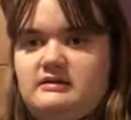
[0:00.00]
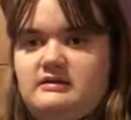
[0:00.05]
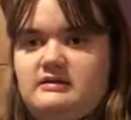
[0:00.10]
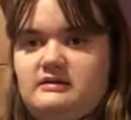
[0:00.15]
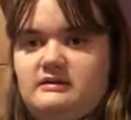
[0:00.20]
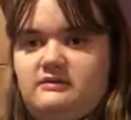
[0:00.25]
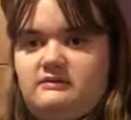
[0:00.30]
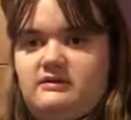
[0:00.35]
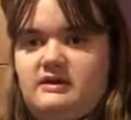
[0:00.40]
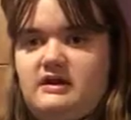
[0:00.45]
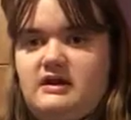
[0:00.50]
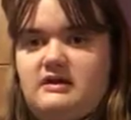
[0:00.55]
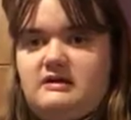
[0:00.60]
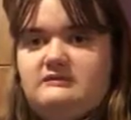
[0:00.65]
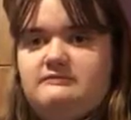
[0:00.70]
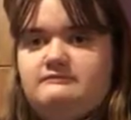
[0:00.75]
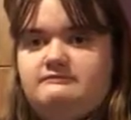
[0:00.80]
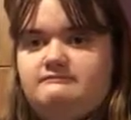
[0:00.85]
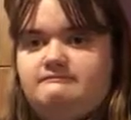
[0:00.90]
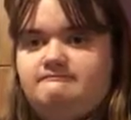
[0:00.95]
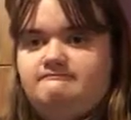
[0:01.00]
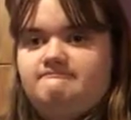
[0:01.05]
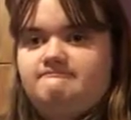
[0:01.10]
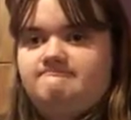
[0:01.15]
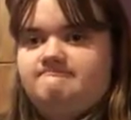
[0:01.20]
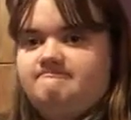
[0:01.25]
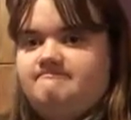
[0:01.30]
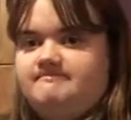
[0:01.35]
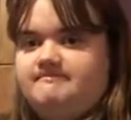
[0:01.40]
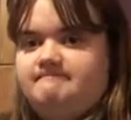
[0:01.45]
So, yeah.
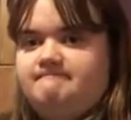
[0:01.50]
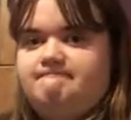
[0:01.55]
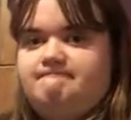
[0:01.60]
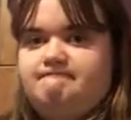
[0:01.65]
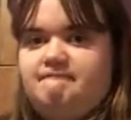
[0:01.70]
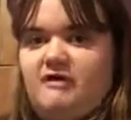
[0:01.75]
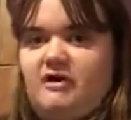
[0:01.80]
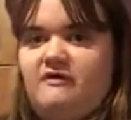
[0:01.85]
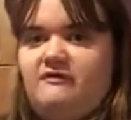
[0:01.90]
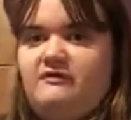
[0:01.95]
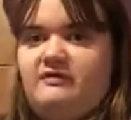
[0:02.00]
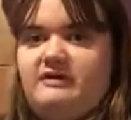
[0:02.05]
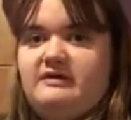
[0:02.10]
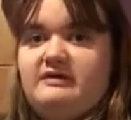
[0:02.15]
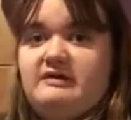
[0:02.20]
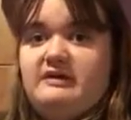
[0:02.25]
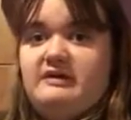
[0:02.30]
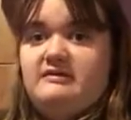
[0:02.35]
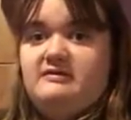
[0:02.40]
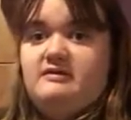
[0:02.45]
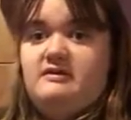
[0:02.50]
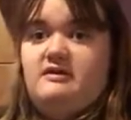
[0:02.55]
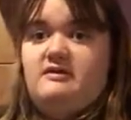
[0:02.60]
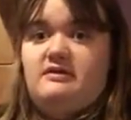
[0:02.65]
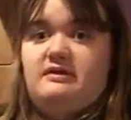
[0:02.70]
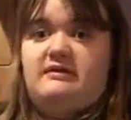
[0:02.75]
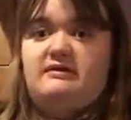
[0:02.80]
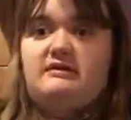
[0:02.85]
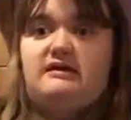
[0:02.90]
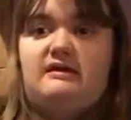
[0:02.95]
Hopefully it's less
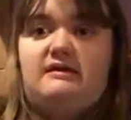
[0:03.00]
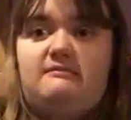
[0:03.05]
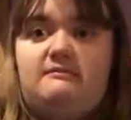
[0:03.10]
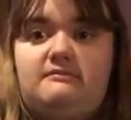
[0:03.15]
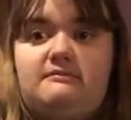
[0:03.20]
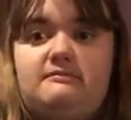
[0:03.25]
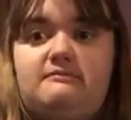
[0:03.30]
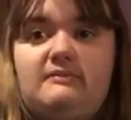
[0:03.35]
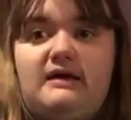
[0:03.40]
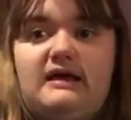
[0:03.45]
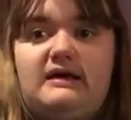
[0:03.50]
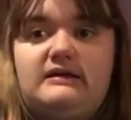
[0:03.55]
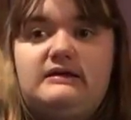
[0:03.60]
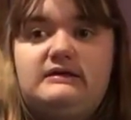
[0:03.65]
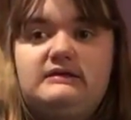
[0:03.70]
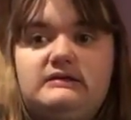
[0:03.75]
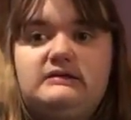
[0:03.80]
long this time. Bye.